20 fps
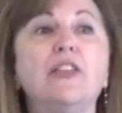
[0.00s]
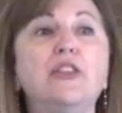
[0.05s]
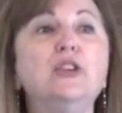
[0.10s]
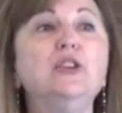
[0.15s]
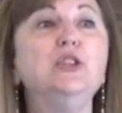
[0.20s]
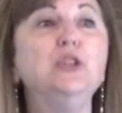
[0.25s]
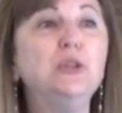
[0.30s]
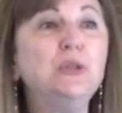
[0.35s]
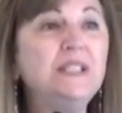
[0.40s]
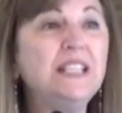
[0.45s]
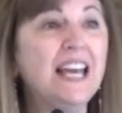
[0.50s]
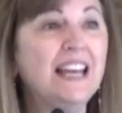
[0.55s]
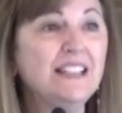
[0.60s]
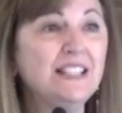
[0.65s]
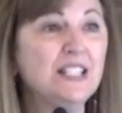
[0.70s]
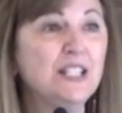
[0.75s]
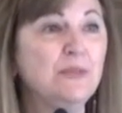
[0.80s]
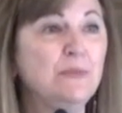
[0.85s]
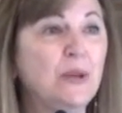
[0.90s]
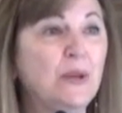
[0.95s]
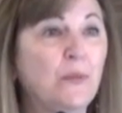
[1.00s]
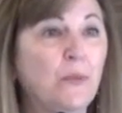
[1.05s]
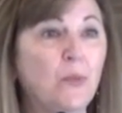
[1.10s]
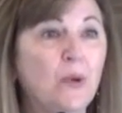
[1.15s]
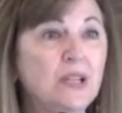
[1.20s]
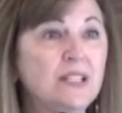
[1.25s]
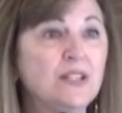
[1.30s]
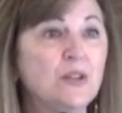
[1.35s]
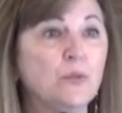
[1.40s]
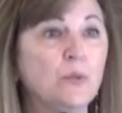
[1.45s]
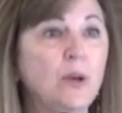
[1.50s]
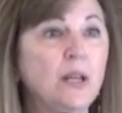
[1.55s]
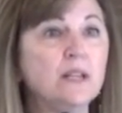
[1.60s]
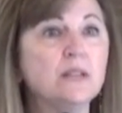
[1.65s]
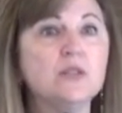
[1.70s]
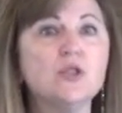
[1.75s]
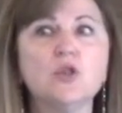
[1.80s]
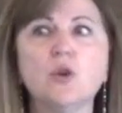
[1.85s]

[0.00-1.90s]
The New Testament wasn't written,